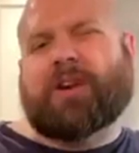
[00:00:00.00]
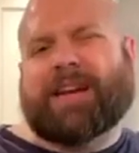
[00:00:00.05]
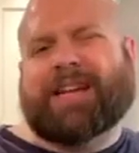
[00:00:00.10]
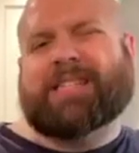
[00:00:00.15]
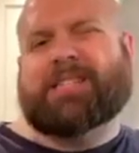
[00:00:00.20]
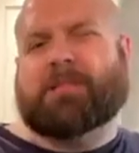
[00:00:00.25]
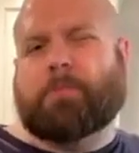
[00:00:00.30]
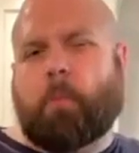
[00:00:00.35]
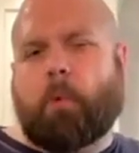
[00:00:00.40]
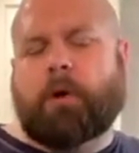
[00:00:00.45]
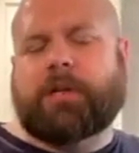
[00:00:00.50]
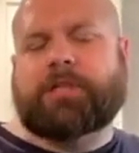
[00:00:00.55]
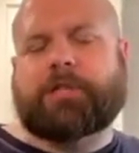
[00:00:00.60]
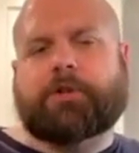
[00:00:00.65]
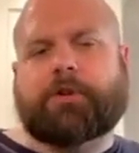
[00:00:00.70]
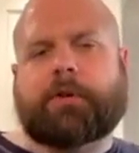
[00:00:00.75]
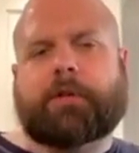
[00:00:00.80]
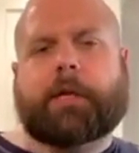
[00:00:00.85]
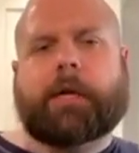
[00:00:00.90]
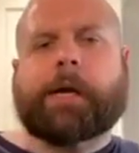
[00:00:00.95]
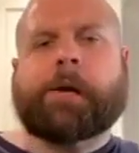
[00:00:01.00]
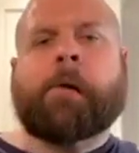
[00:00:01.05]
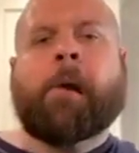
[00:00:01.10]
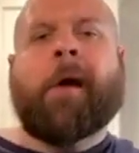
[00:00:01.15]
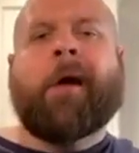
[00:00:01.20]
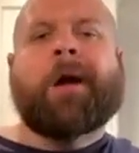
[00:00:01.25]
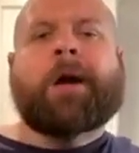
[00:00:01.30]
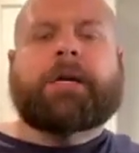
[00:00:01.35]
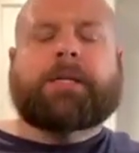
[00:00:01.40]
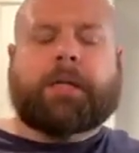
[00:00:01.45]
get some moisture in there,
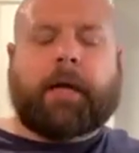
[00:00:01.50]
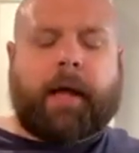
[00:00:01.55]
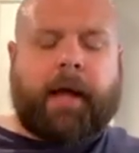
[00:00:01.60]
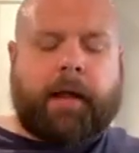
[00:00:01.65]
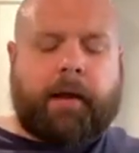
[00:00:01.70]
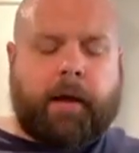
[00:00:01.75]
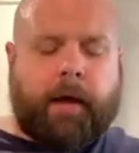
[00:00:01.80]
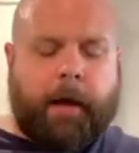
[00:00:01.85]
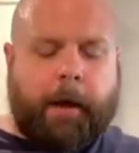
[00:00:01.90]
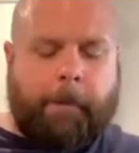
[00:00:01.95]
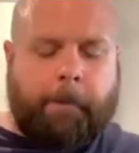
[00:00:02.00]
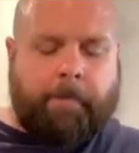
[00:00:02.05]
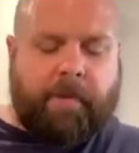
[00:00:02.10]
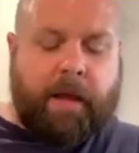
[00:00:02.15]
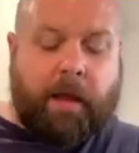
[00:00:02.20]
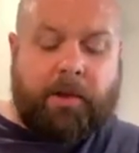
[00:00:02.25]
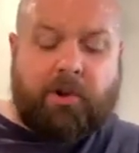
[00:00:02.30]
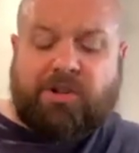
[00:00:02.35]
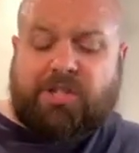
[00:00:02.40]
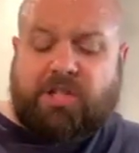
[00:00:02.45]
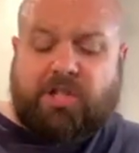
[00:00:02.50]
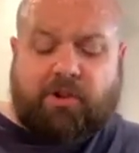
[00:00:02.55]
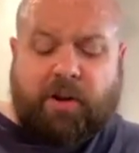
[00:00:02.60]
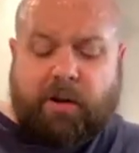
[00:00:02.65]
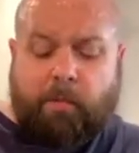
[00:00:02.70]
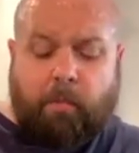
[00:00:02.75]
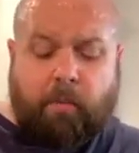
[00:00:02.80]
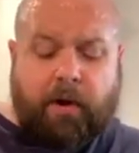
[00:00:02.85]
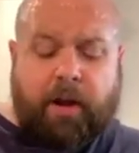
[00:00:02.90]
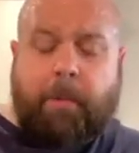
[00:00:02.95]
and you're just
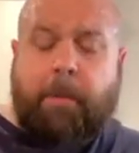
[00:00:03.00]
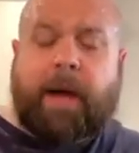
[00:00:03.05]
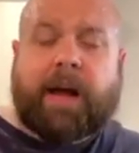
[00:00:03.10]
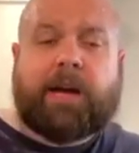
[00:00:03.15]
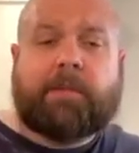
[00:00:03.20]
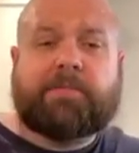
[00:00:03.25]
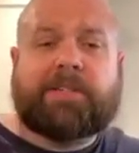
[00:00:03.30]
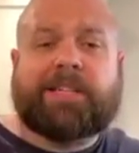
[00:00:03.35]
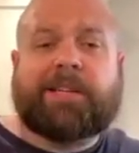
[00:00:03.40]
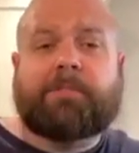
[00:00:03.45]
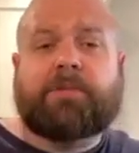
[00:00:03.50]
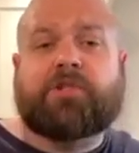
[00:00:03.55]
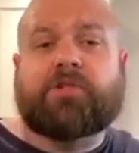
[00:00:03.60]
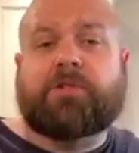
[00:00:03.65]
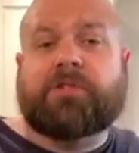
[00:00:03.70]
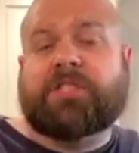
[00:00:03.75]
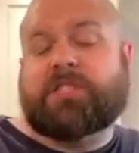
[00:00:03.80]
trying to bring it back up to temperature.